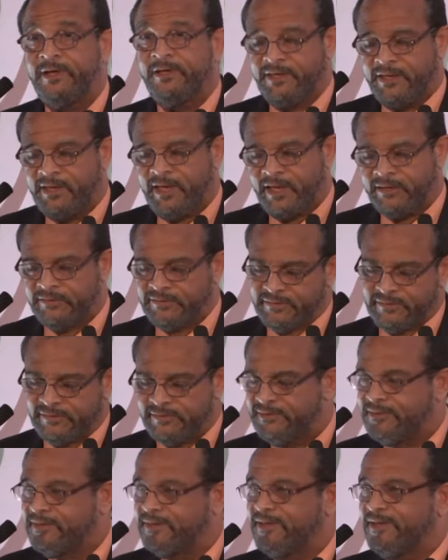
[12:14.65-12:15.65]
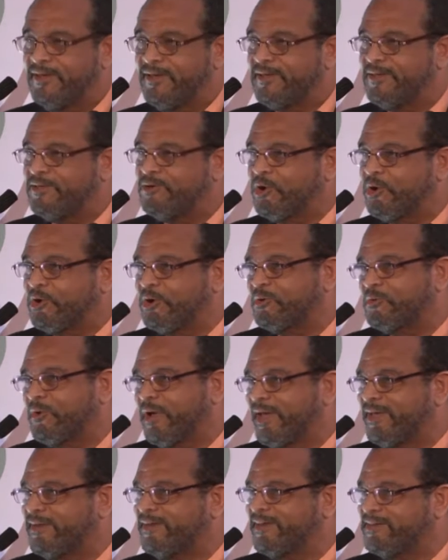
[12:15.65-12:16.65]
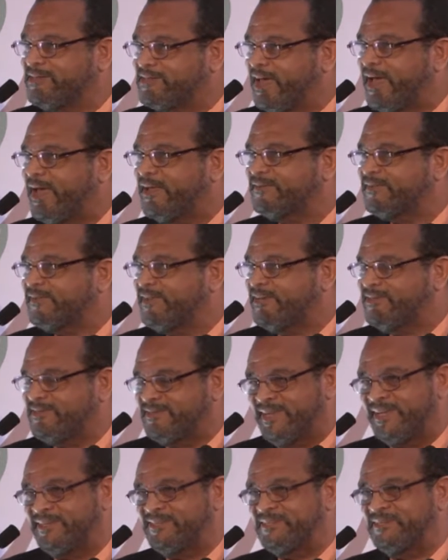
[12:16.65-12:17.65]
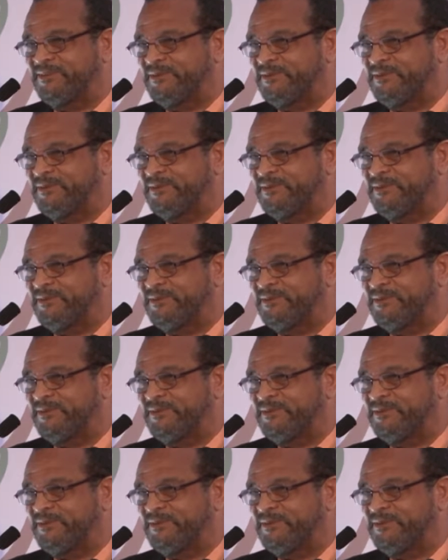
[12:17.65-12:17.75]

Yes, you heard it right, a jazz legend.